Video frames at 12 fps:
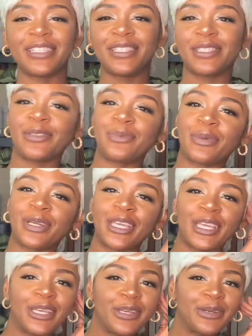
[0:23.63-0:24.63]
super
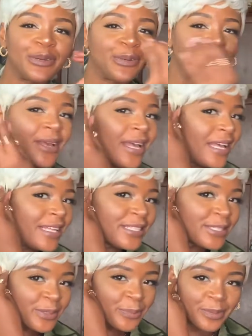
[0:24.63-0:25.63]
cute,
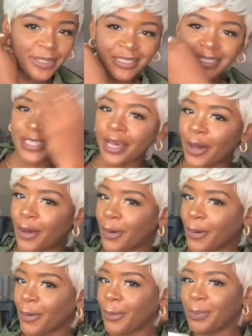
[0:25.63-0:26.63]
super
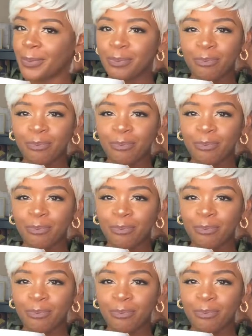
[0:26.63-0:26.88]
dope.